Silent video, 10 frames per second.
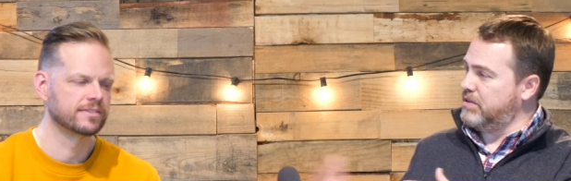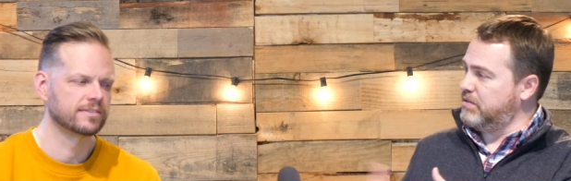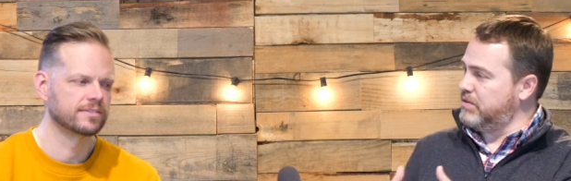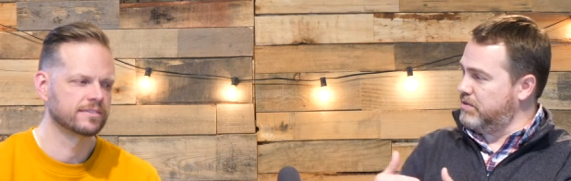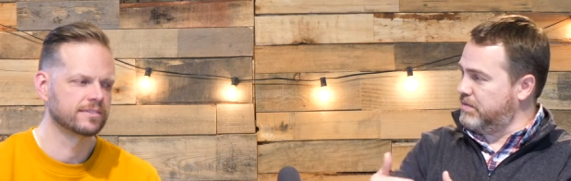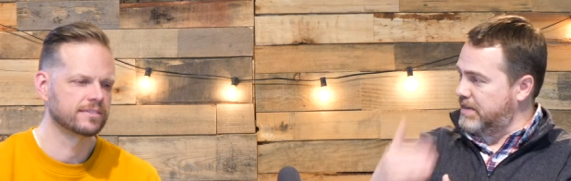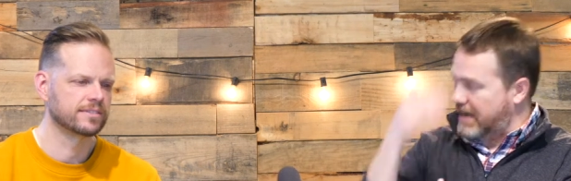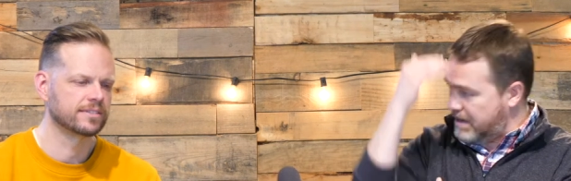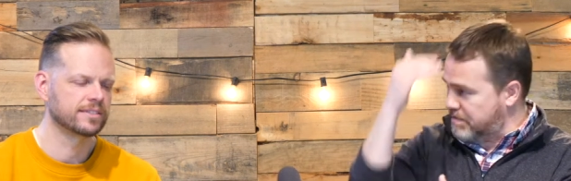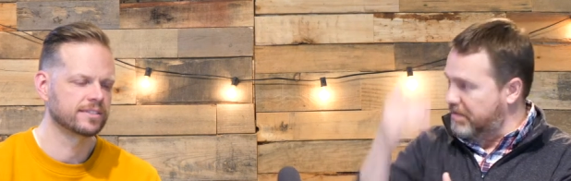Speaker 1: you you
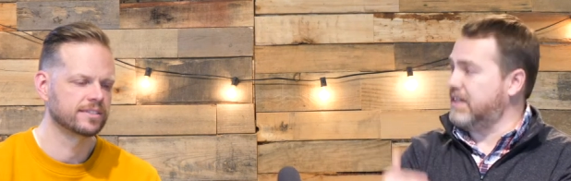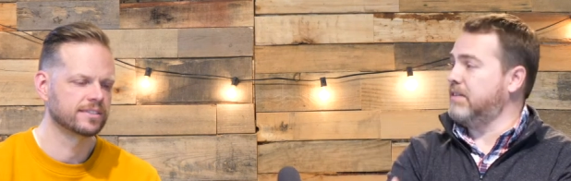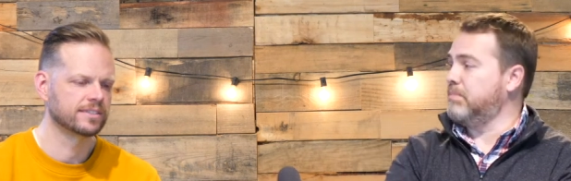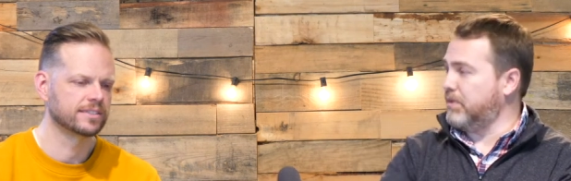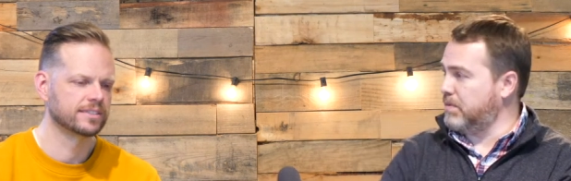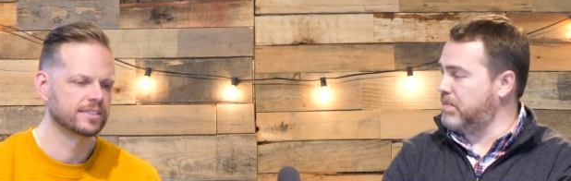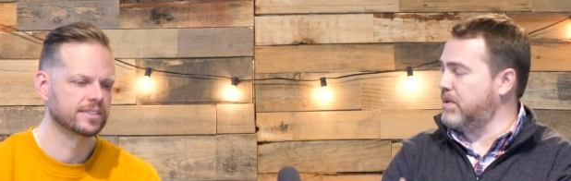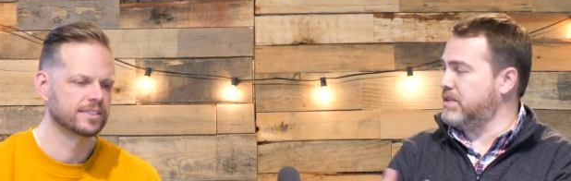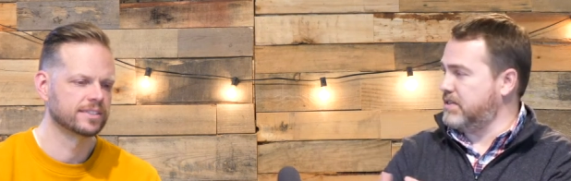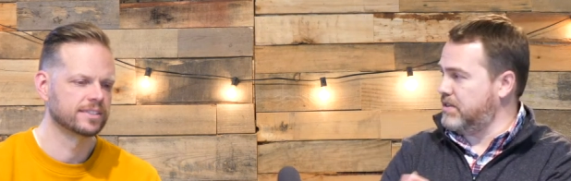kind of think in bullet
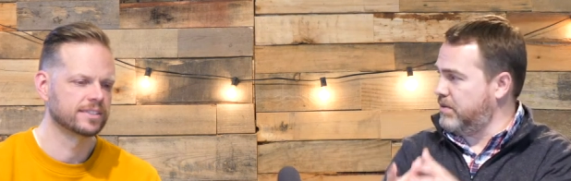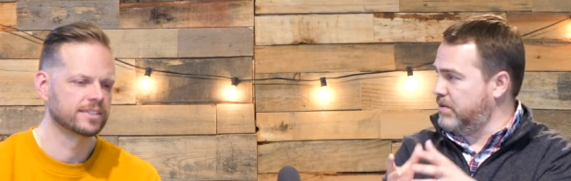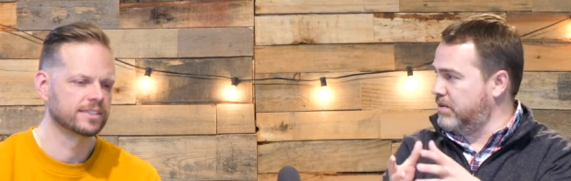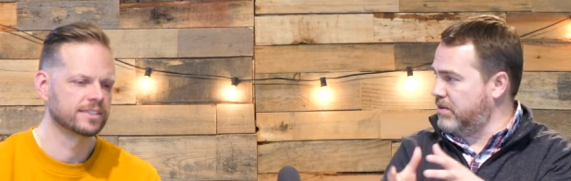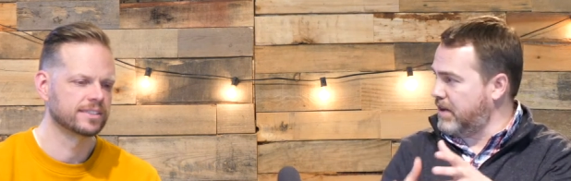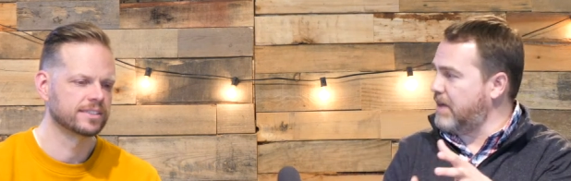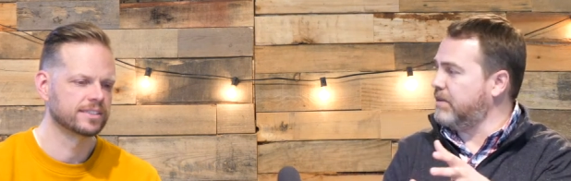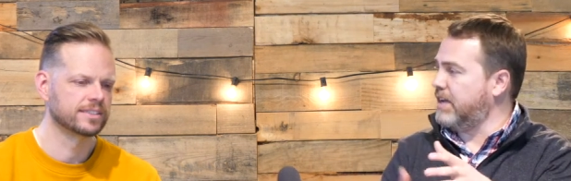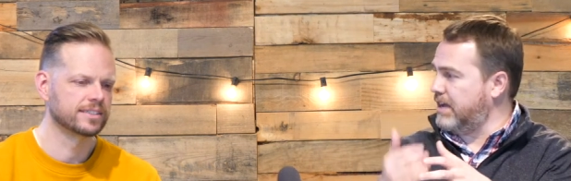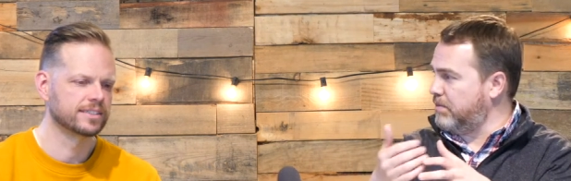points, and your your
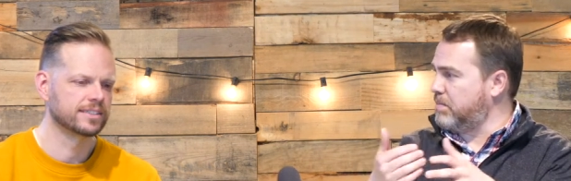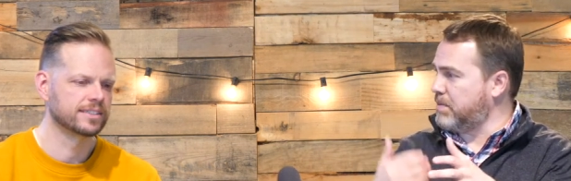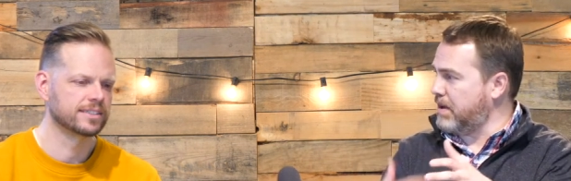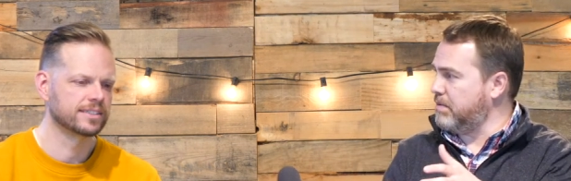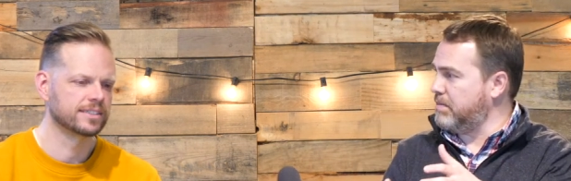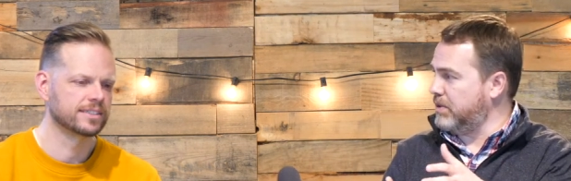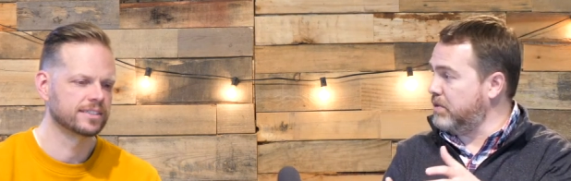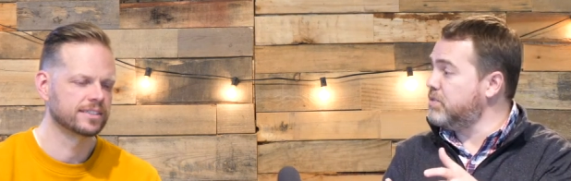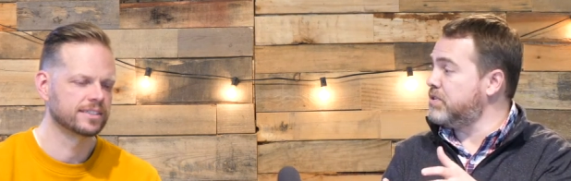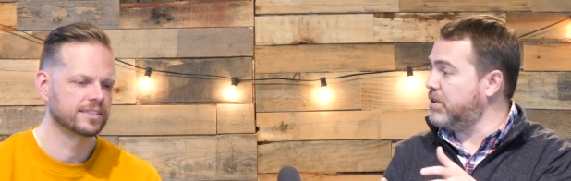outline will probably be
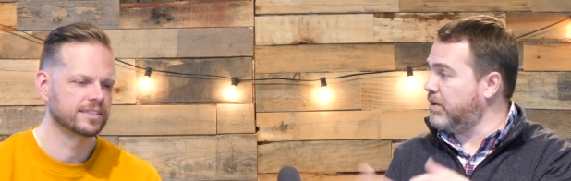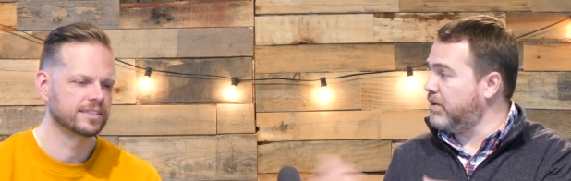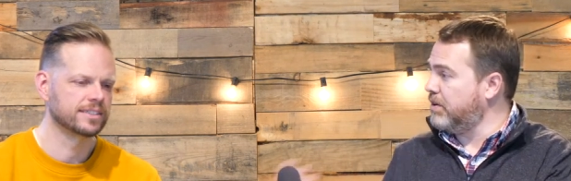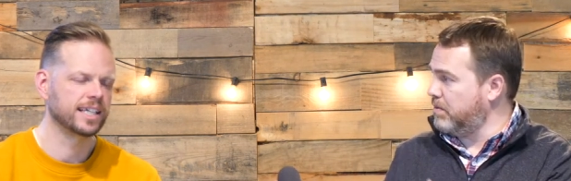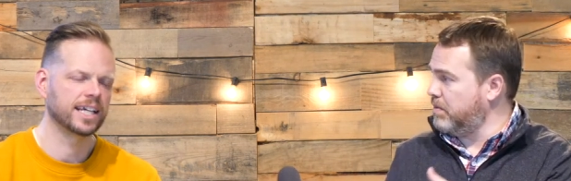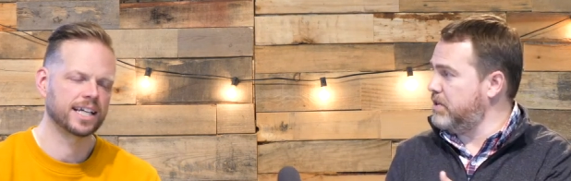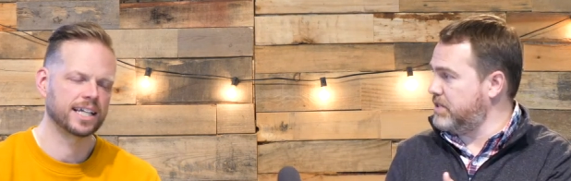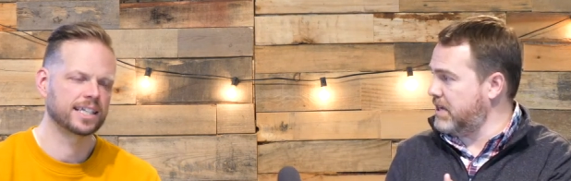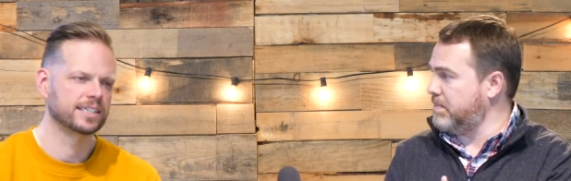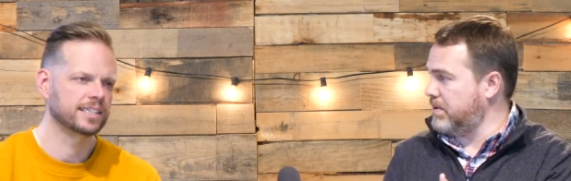looser yeah. when you
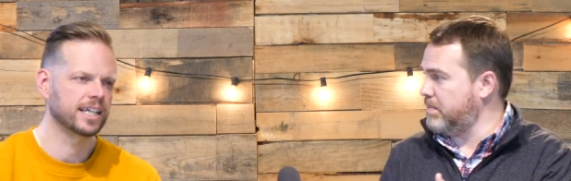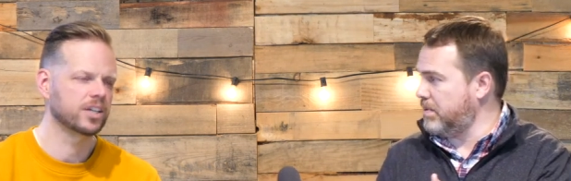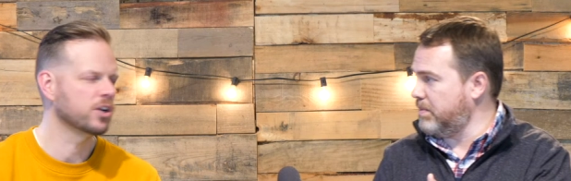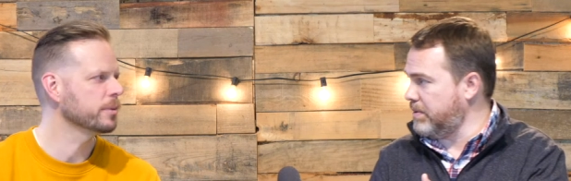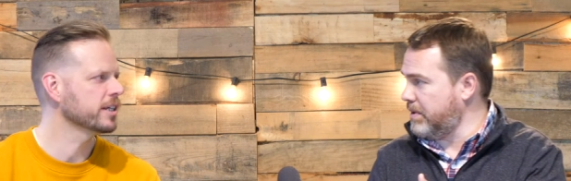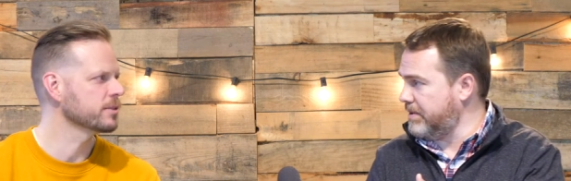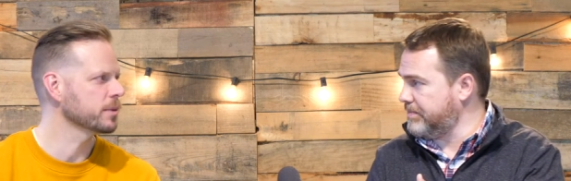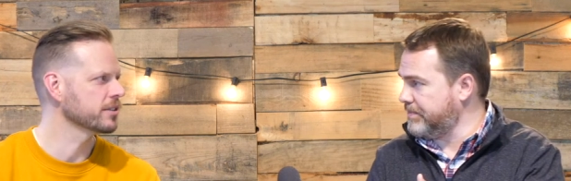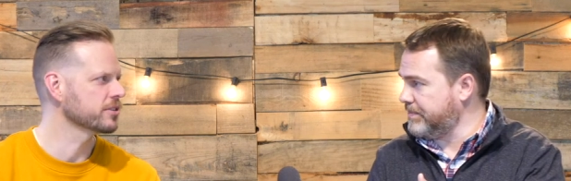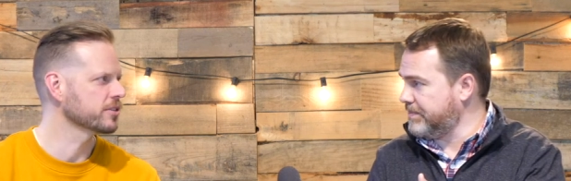step into yeah, the yeah. Nobody right? is
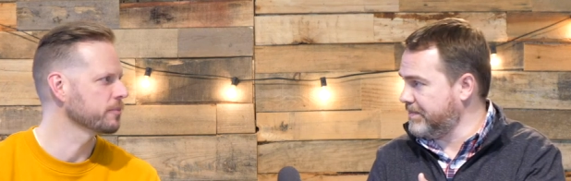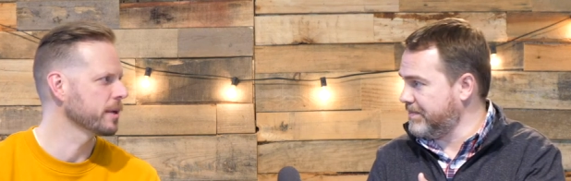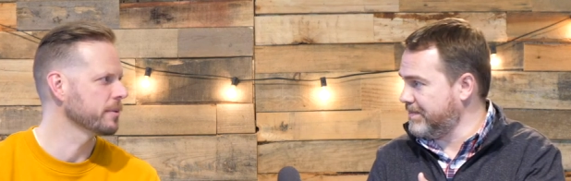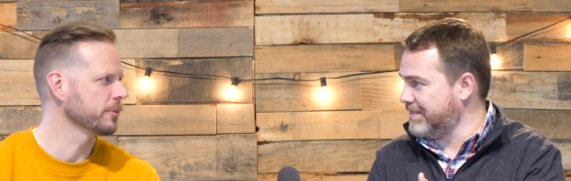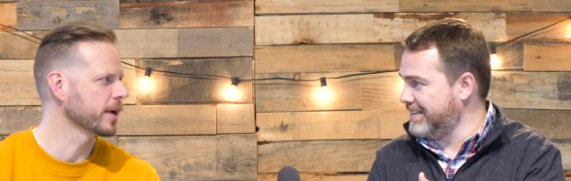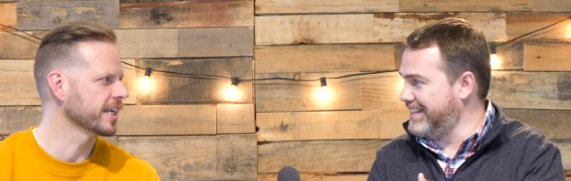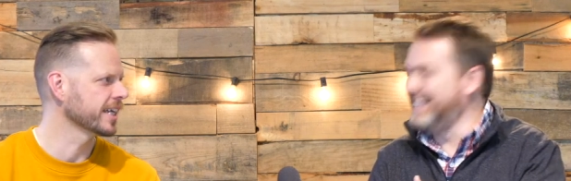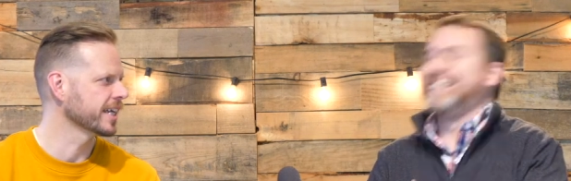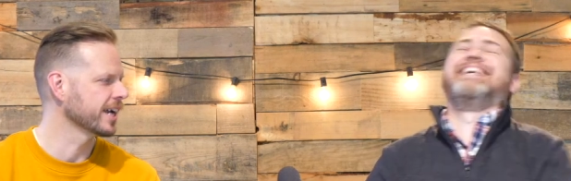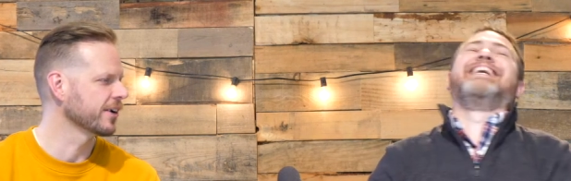well served by me writing
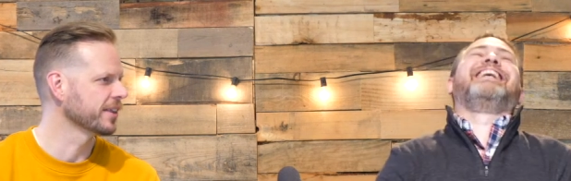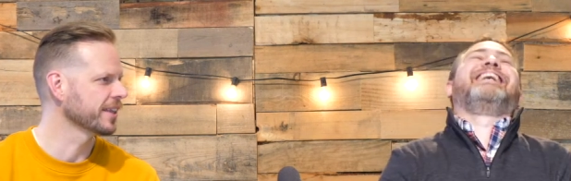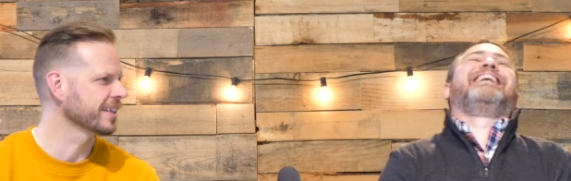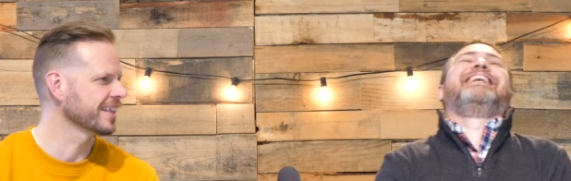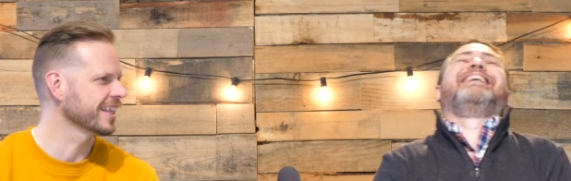it out. I think the